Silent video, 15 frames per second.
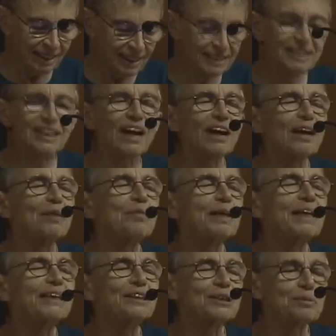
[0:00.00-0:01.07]
The sky
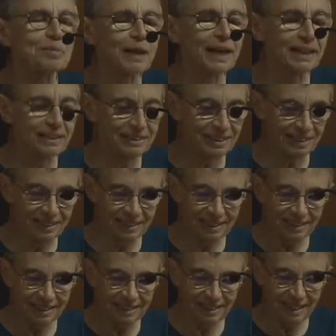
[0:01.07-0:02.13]
begins to pale
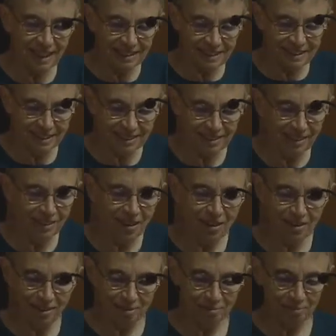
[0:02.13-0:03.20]
at 6
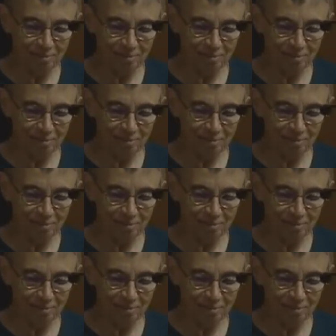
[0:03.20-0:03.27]
o'clock.